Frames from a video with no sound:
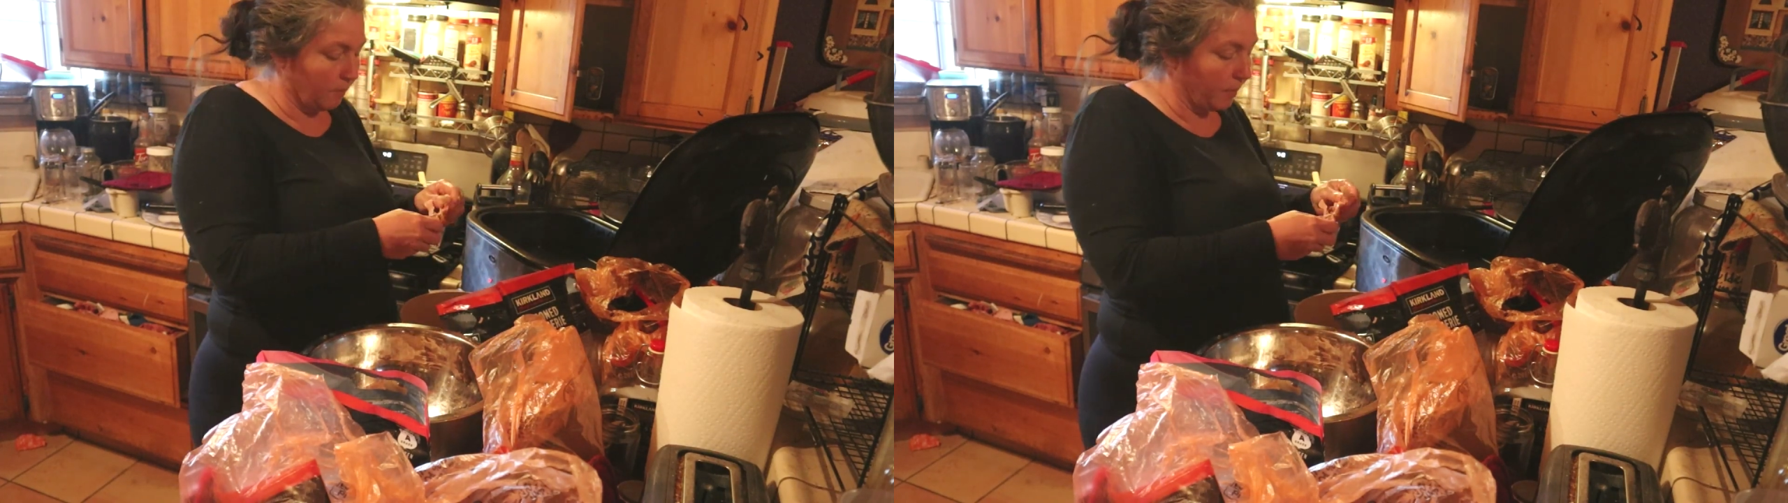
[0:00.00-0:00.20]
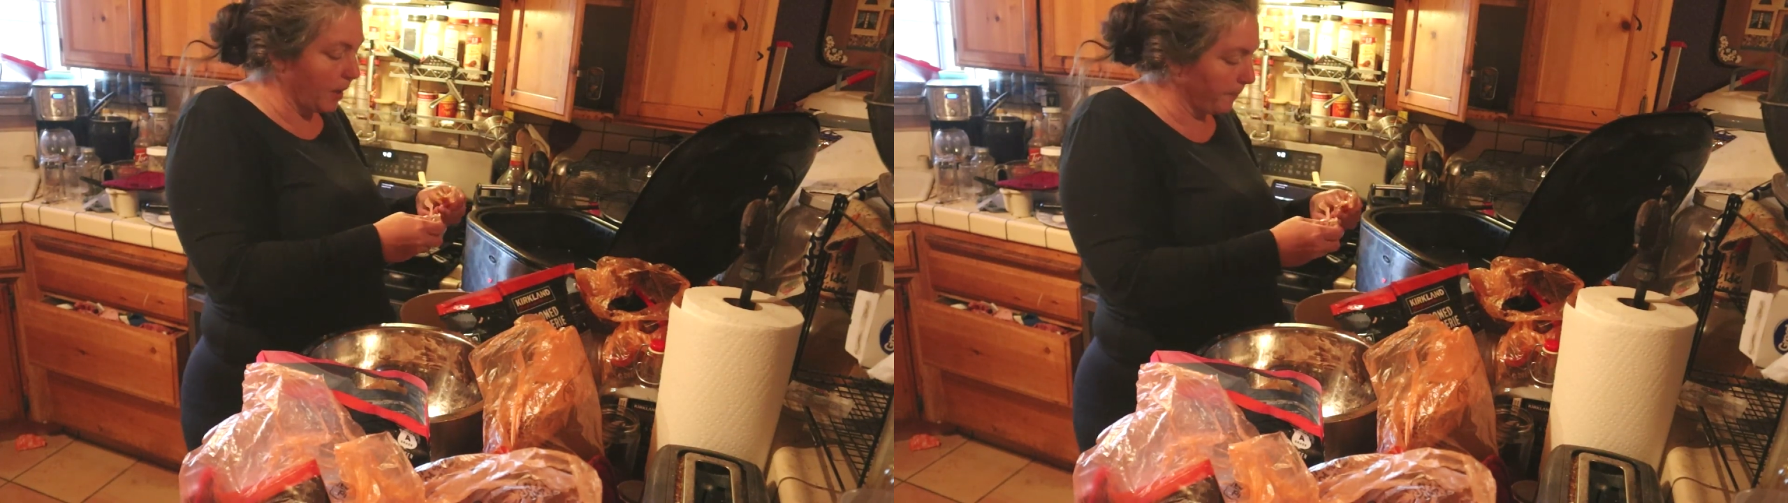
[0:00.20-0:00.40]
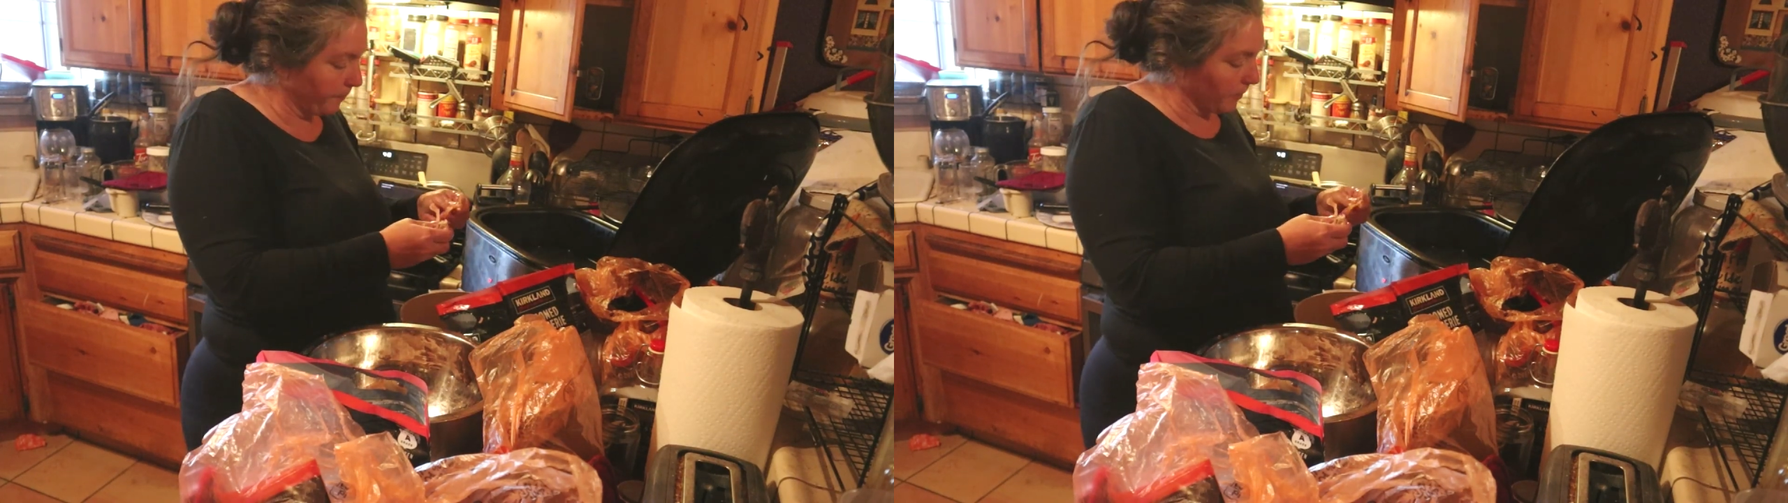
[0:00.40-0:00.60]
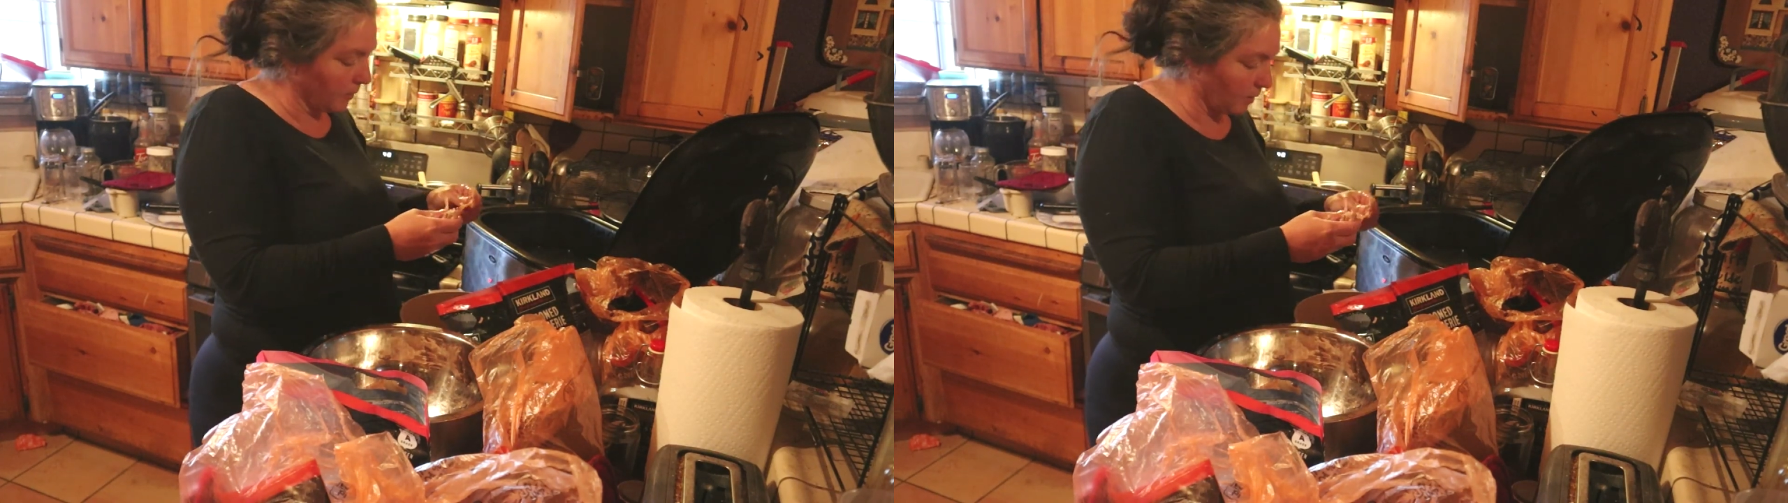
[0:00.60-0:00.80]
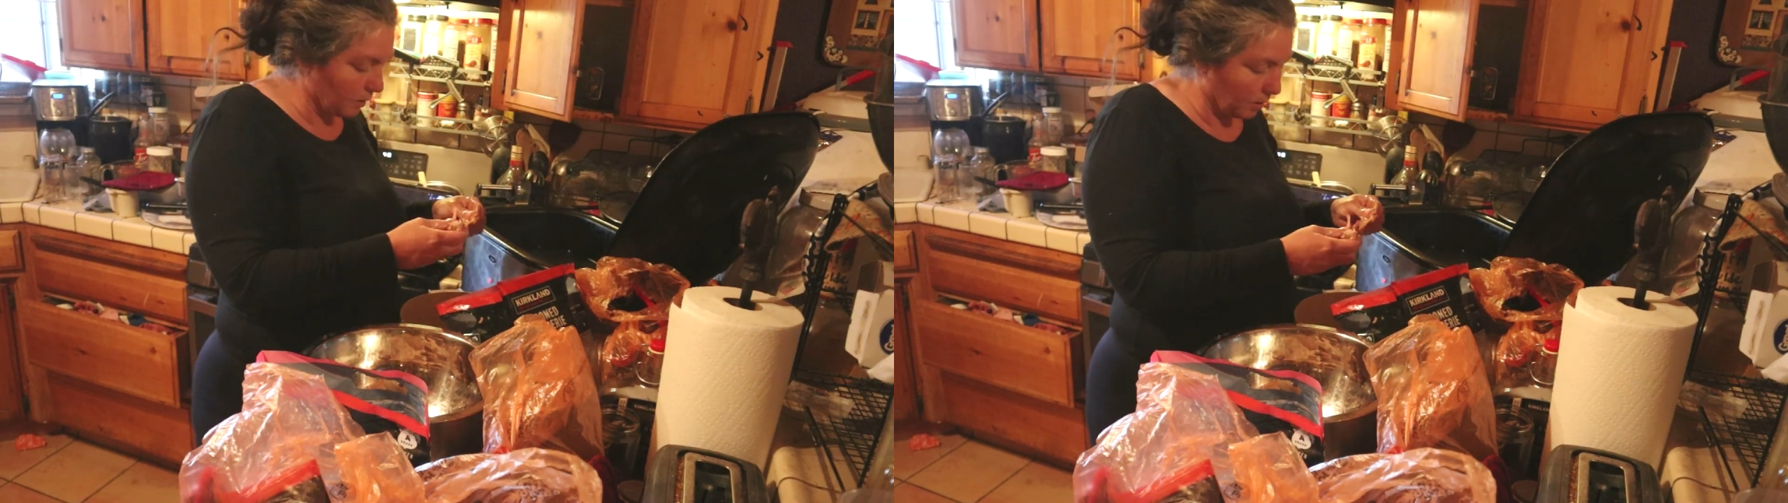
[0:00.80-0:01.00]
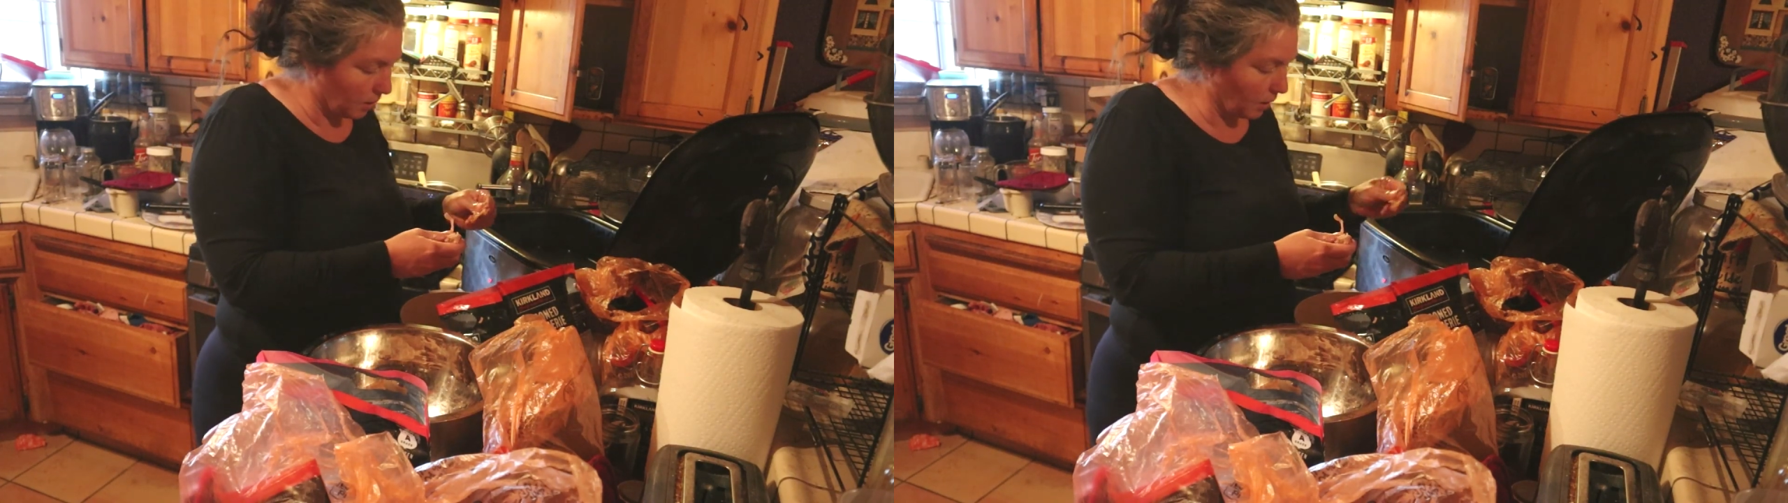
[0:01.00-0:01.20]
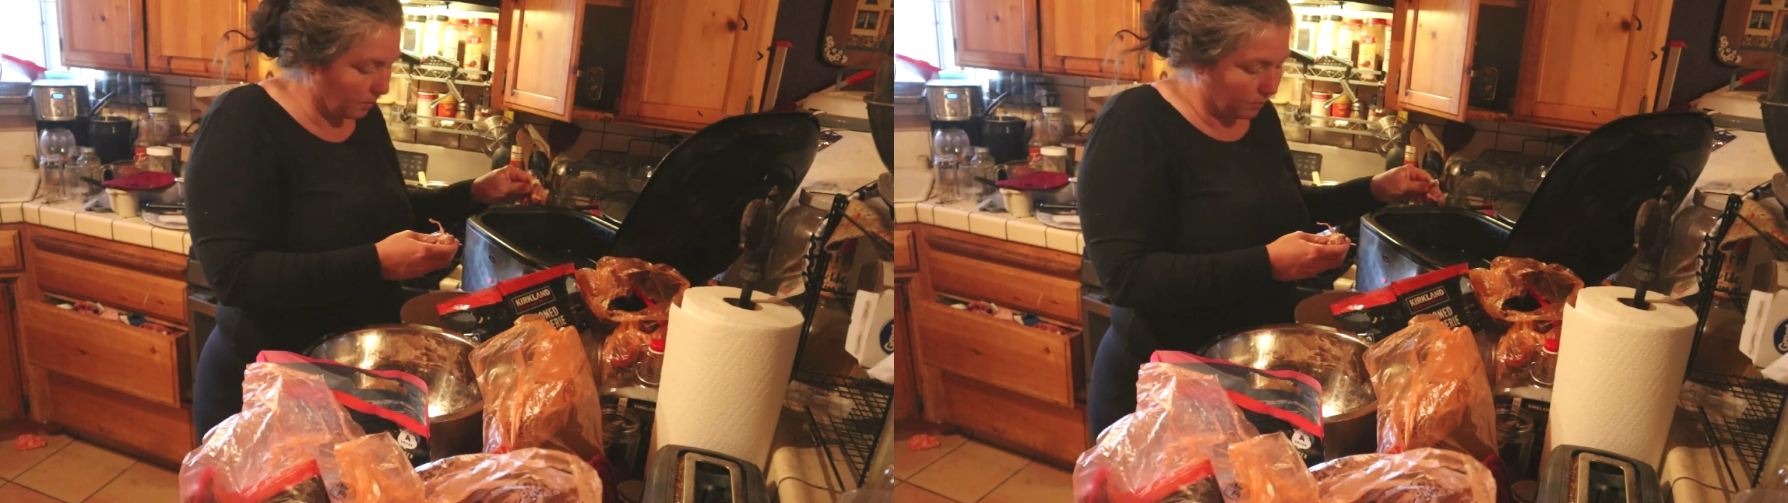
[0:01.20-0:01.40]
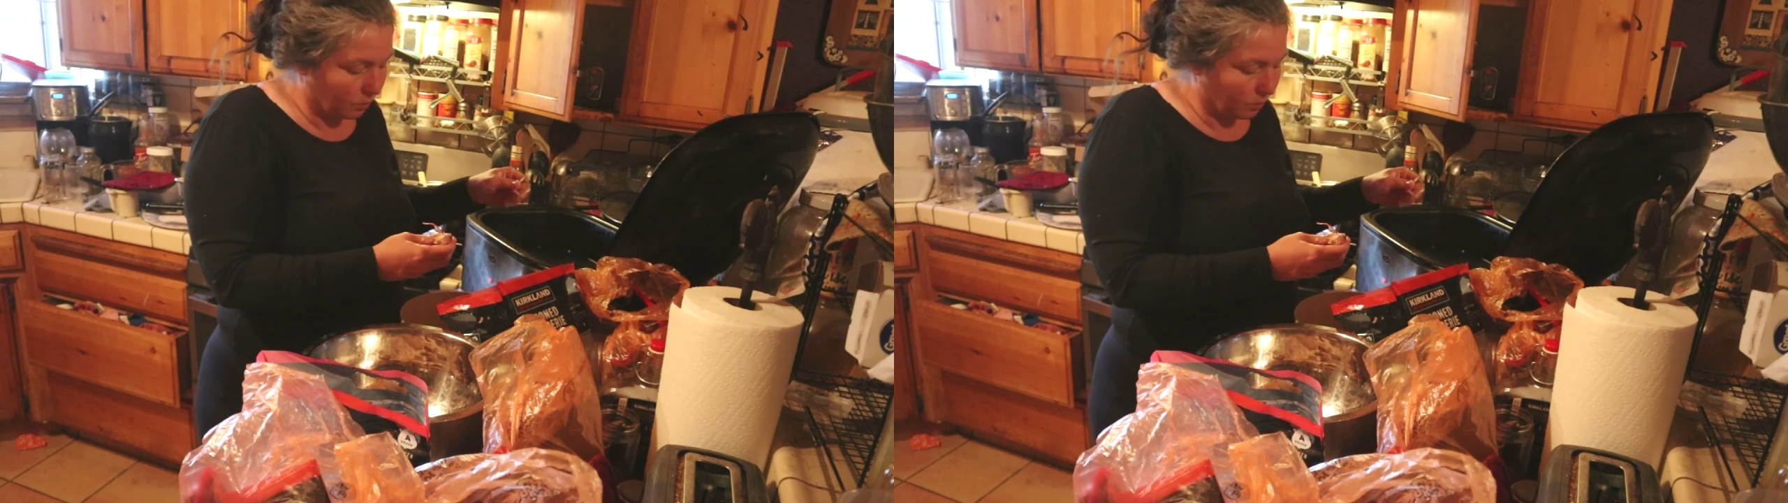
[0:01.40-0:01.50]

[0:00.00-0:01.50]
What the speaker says: But I'm